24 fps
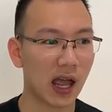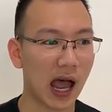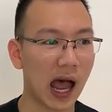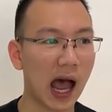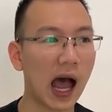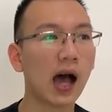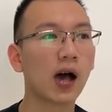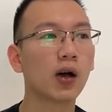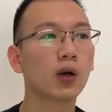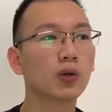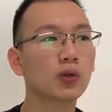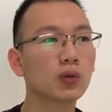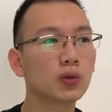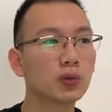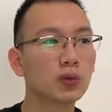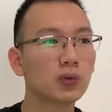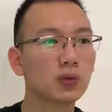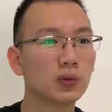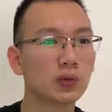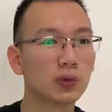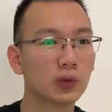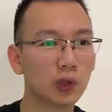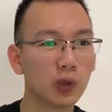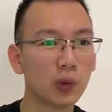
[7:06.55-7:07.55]
how
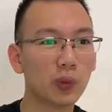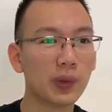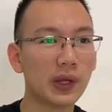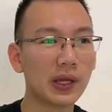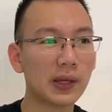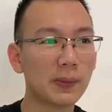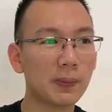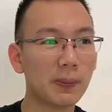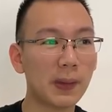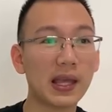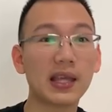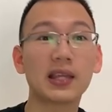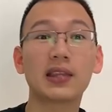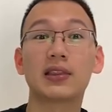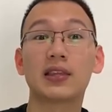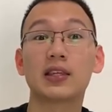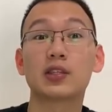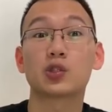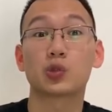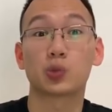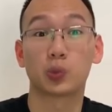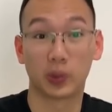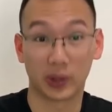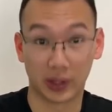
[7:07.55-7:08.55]
do we make
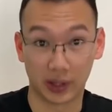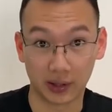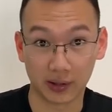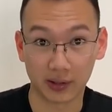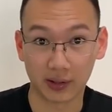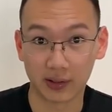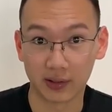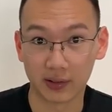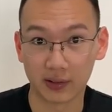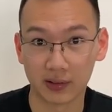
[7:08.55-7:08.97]
this work?